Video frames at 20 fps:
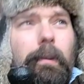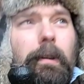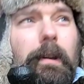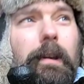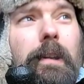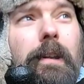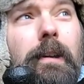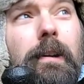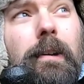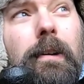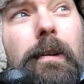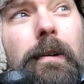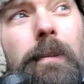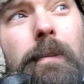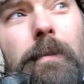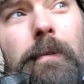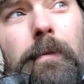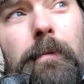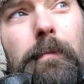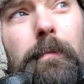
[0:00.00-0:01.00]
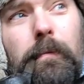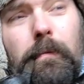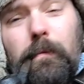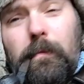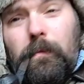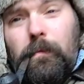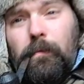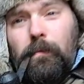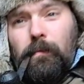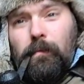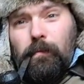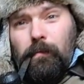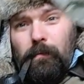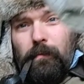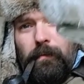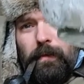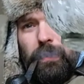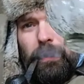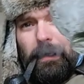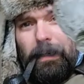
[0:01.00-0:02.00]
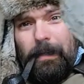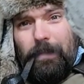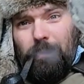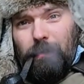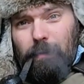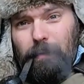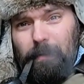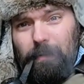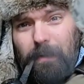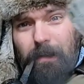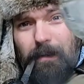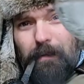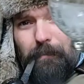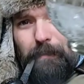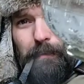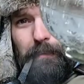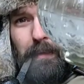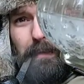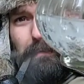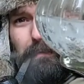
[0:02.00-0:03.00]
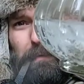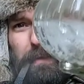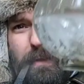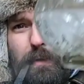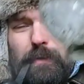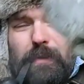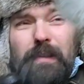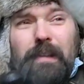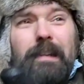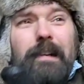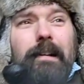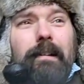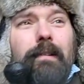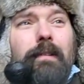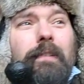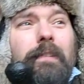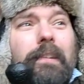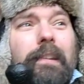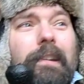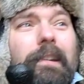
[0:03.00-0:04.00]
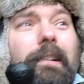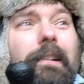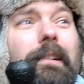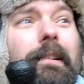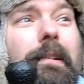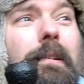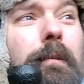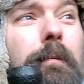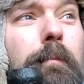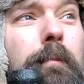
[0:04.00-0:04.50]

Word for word: in here. As you can tell by my frozen kerosene.